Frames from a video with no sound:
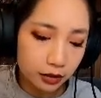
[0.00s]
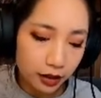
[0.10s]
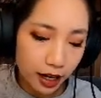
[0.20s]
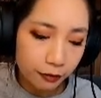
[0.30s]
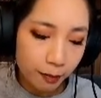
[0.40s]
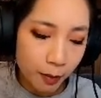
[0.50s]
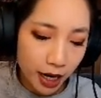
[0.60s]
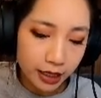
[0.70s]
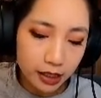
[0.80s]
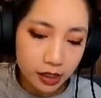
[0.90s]
F
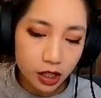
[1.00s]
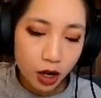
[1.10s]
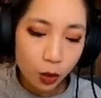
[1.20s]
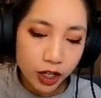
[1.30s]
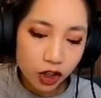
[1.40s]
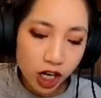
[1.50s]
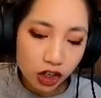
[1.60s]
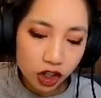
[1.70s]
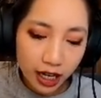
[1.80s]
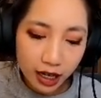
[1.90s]
minus, we change
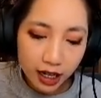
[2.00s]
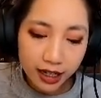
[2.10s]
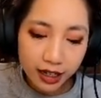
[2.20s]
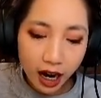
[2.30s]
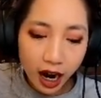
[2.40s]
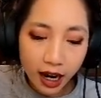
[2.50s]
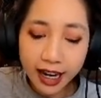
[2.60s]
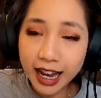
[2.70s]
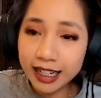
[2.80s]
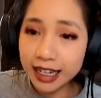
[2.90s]
that
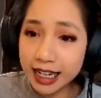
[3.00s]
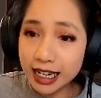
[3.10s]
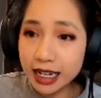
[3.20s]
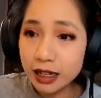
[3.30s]
INE